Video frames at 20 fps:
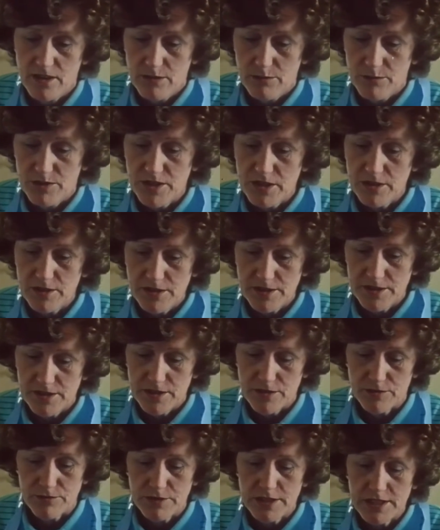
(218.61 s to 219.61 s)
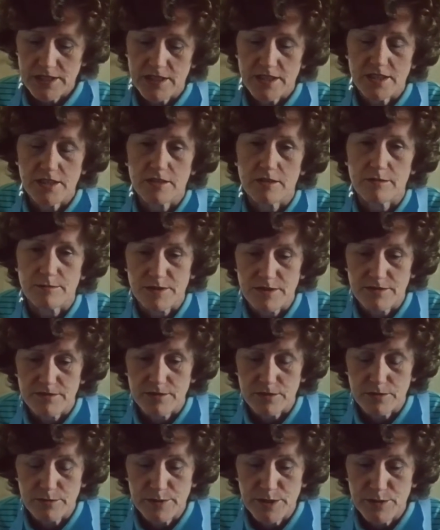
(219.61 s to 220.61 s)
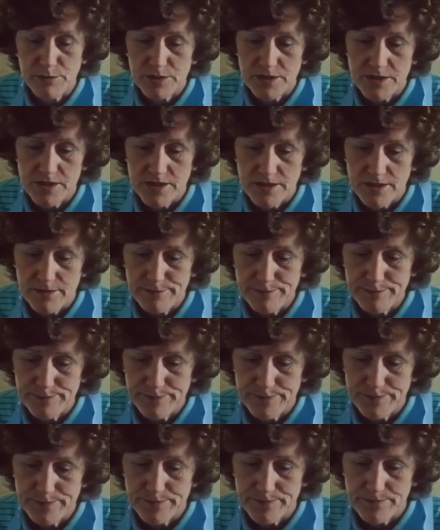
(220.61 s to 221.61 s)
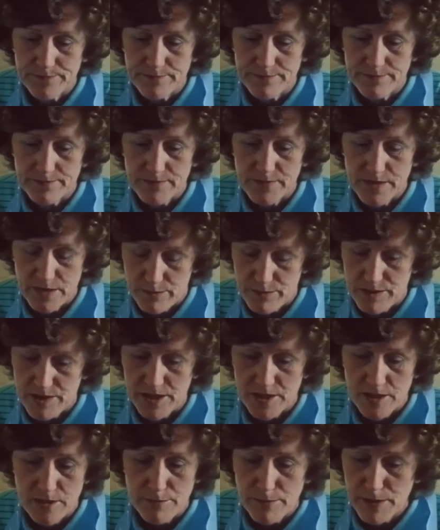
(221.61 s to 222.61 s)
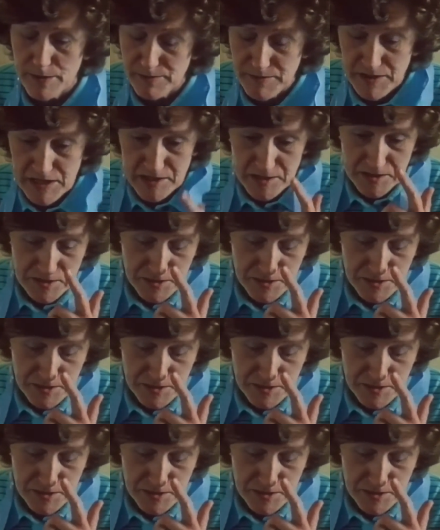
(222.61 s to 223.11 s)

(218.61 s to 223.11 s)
But the only thing that really stopped it for me was coming into the Macmillan